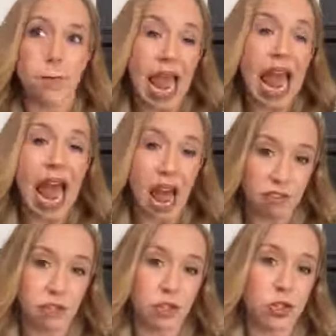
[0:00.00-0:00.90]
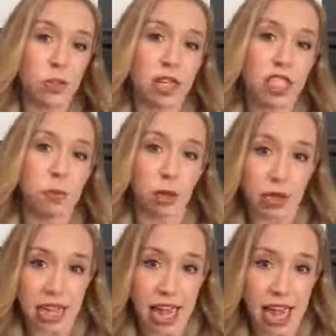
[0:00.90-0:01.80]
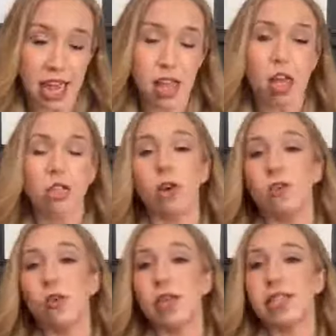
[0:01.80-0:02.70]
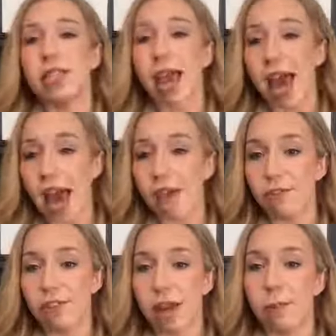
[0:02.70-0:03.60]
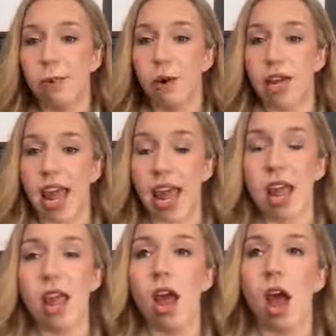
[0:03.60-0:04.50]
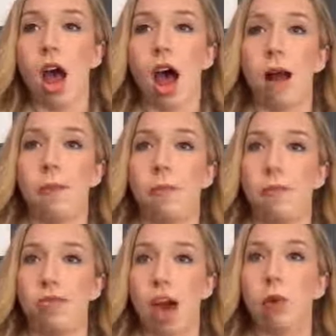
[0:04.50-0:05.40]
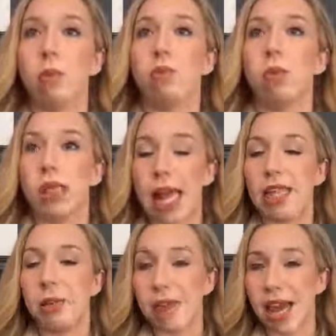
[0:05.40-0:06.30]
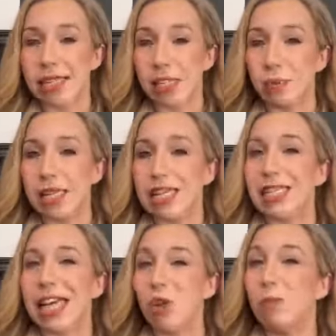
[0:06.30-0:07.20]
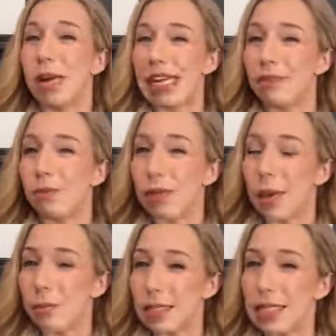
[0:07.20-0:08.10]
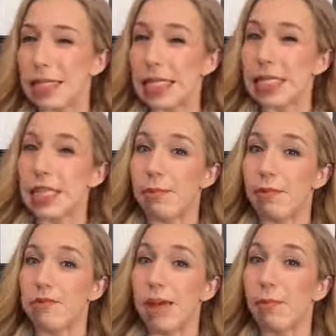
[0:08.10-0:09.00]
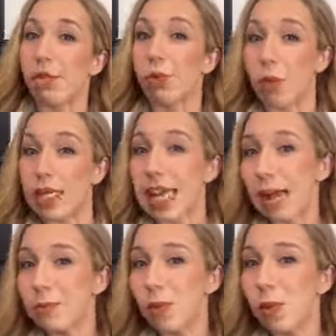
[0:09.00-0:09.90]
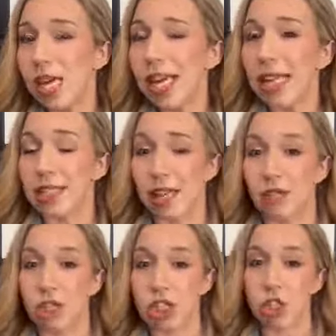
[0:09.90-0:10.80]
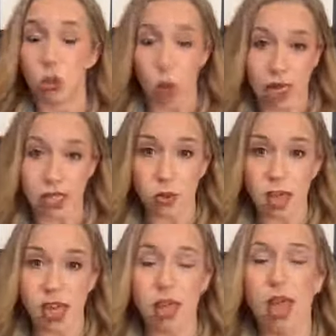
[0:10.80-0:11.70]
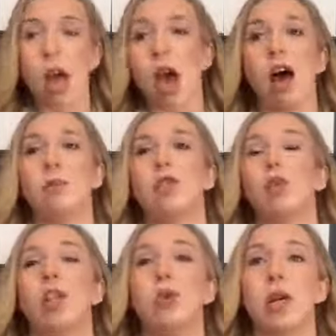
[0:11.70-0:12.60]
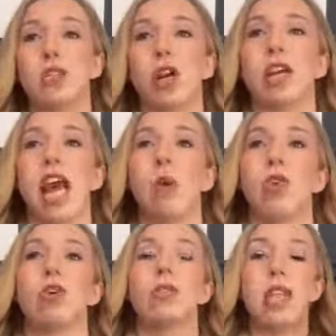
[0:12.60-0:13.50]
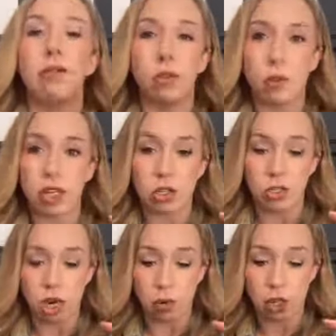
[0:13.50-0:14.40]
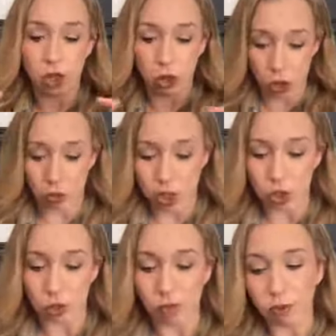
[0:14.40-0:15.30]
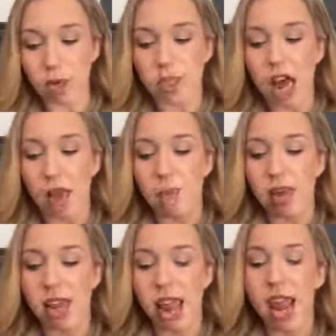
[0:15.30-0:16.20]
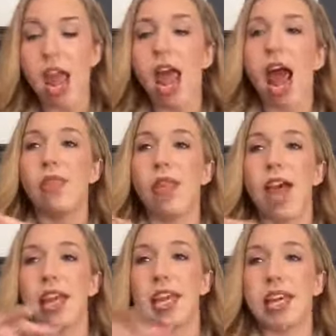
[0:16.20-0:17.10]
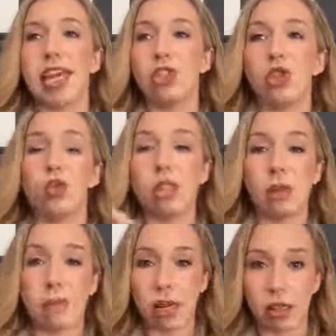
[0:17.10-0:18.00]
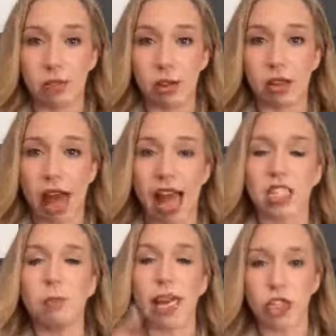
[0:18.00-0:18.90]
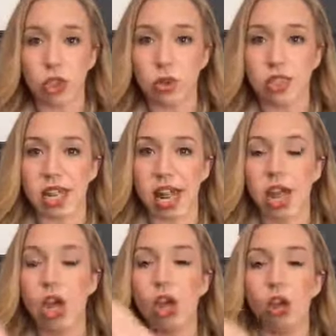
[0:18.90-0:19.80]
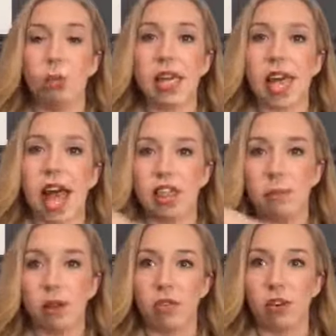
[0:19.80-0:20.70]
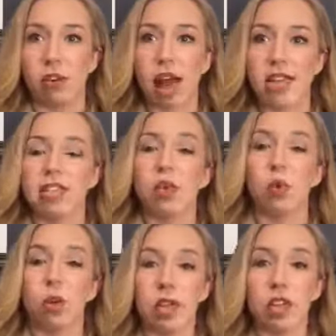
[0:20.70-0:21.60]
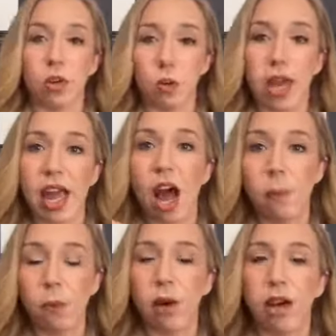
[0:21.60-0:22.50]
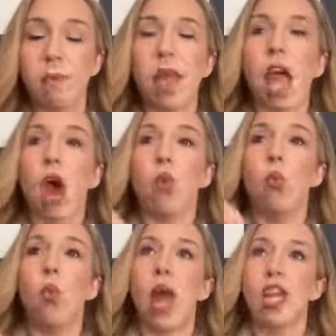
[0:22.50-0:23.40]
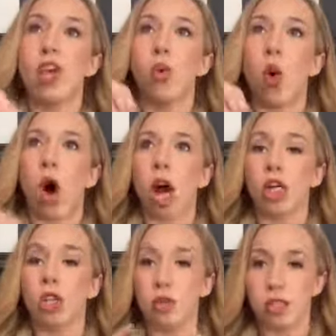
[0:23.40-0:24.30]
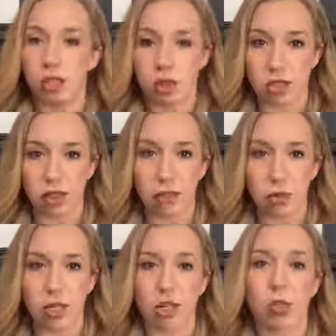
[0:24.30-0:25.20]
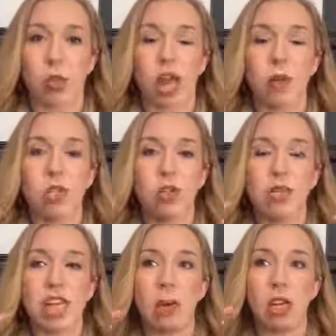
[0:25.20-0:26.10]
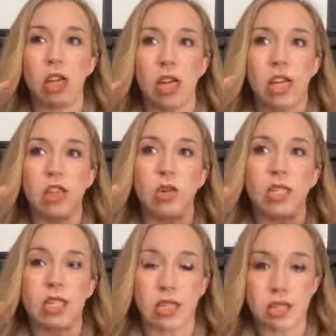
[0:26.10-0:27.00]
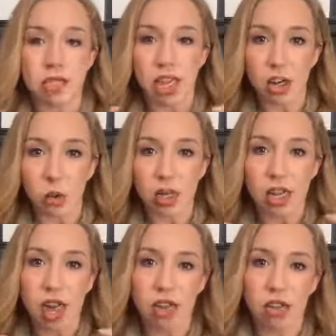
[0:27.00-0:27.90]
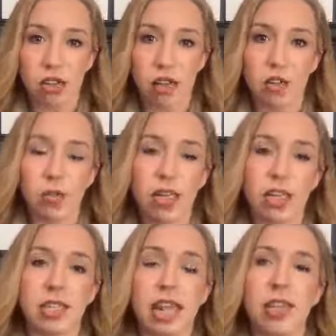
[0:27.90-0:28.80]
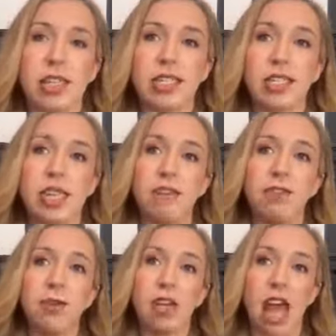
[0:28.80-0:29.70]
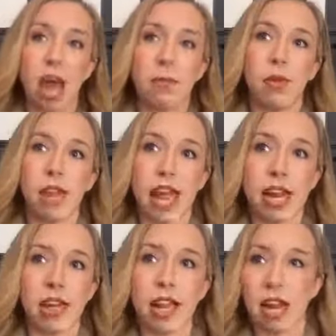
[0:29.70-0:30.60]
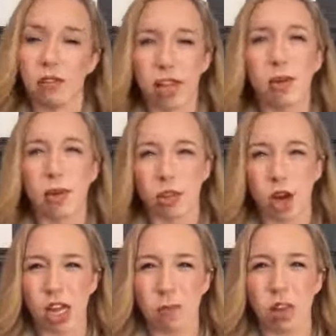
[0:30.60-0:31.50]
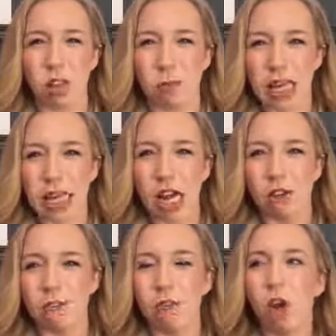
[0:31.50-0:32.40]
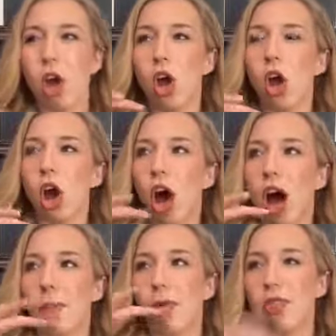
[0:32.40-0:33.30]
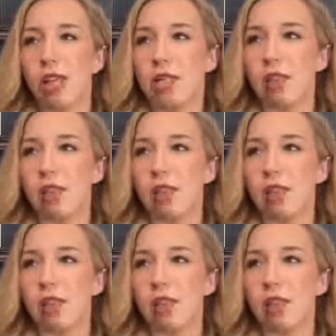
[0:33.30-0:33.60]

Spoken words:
half of your students per day. So if you could see half of them per day, that would likely be ideal, because then you might even be able to see some of them 3 times a week instead of just twice a week. So when you are starting out with those leveled readers, start with your lowest group first on Monday, and then get to the middle of your class by Tuesday. You'll be at the middle of your class and then working your way upward. When you are using those leveled readers, what I would do is I would look at those skills that you're working on in your leveled readers and then see if you can emulate, kind of like what we were talking about in the beginning of this